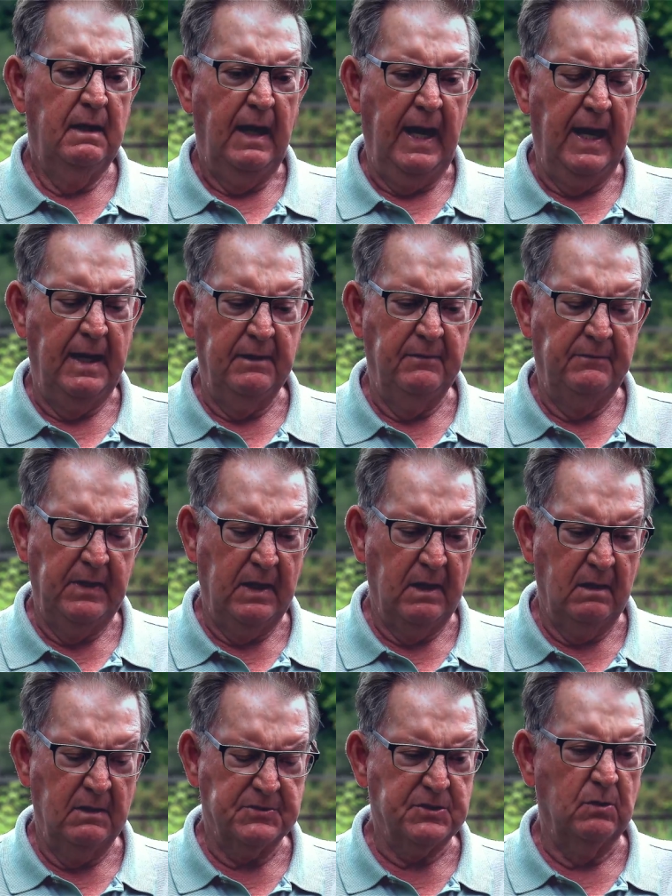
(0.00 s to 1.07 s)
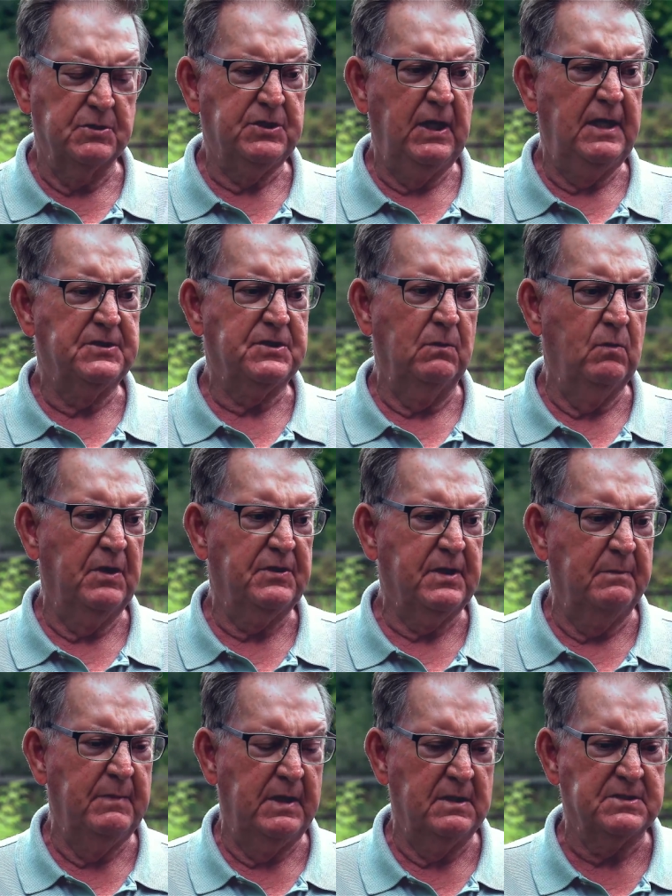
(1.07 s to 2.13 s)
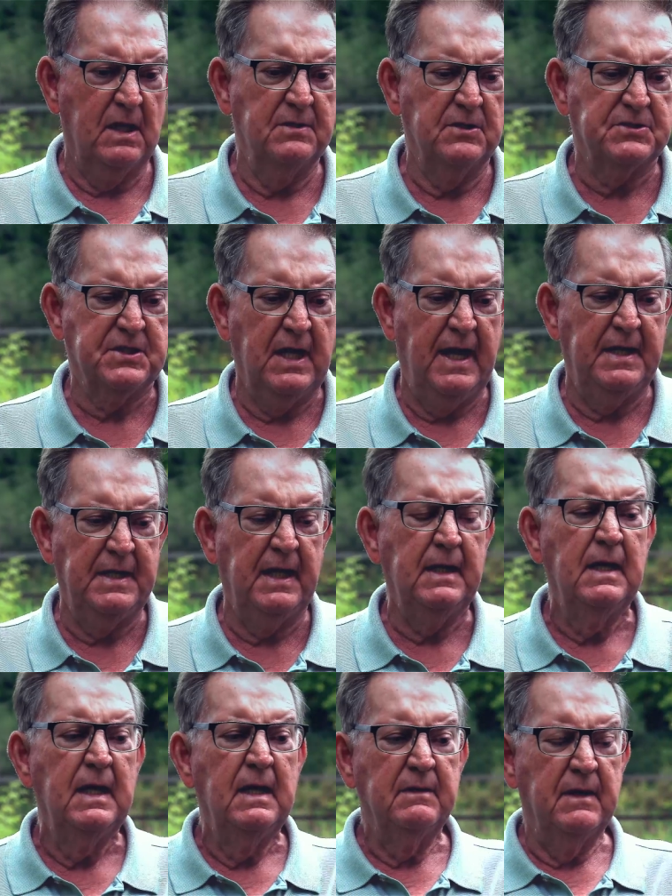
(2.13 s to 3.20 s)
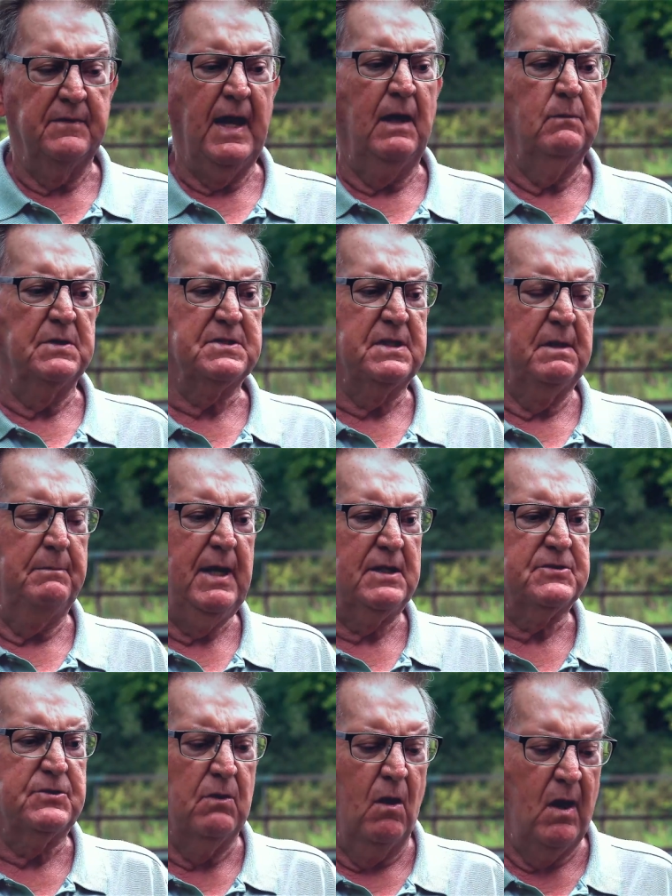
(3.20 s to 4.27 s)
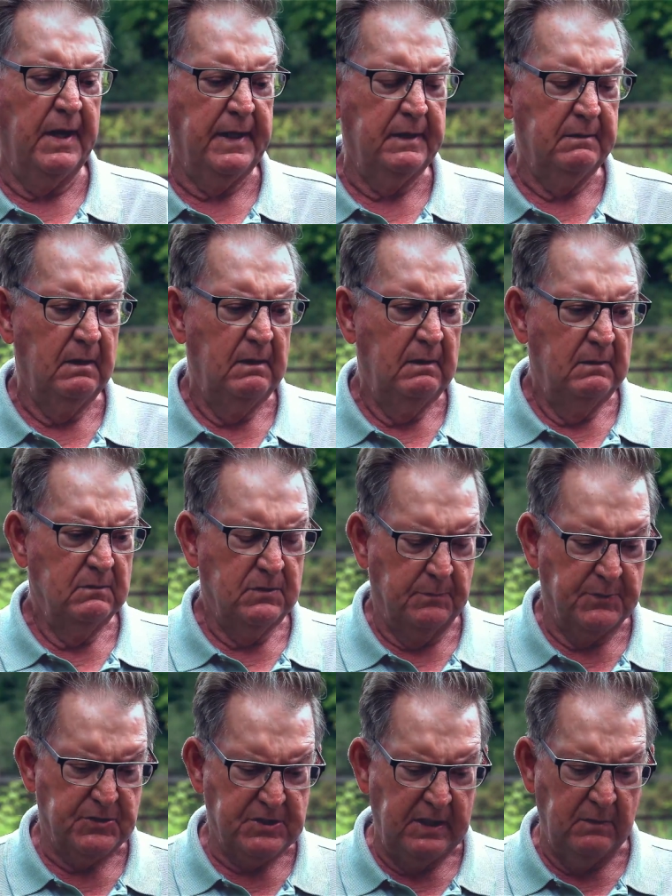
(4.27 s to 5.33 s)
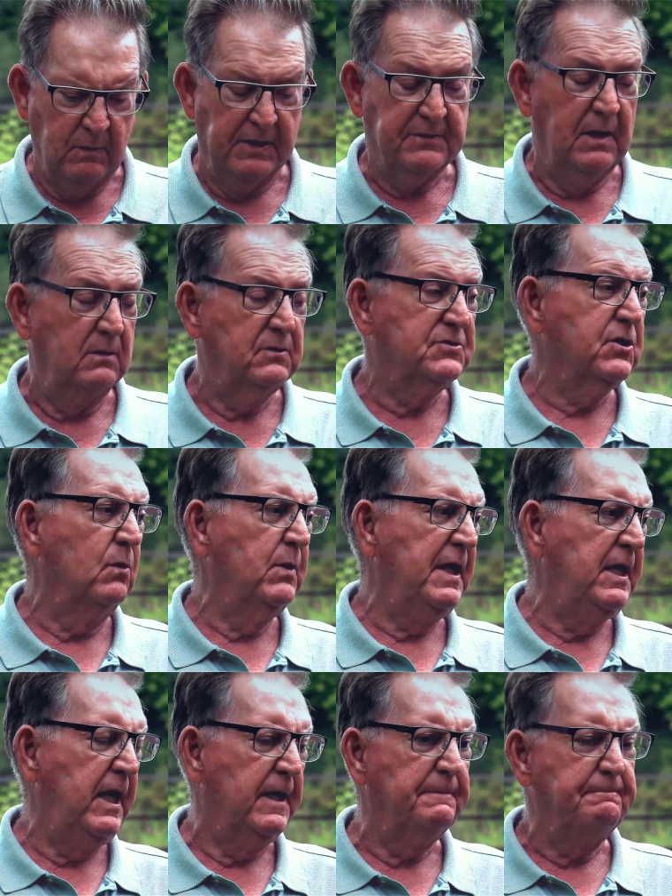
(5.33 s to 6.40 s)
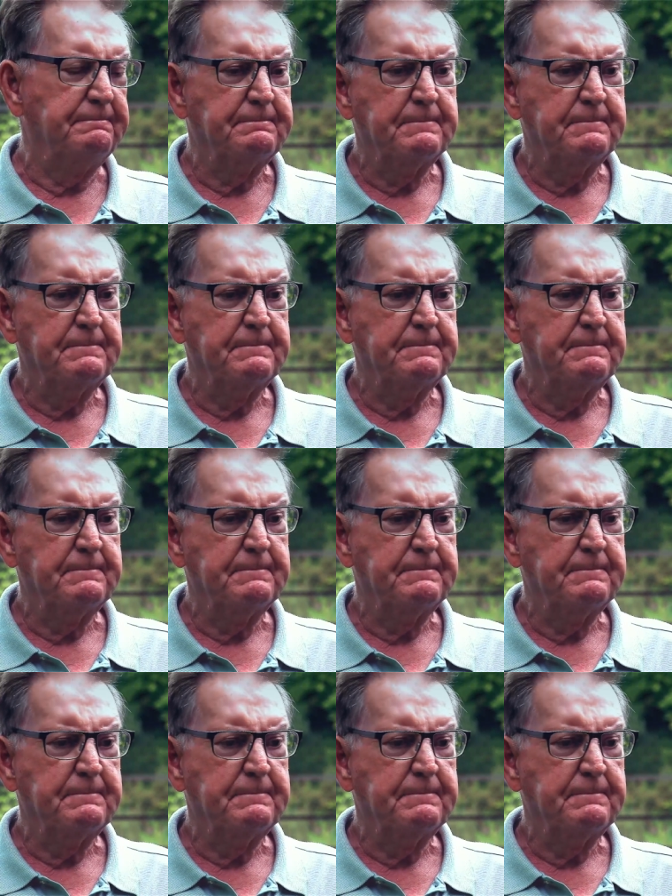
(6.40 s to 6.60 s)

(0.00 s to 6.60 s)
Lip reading: and their association with them and his understanding that that was the best drawing to proceed with, and so we did.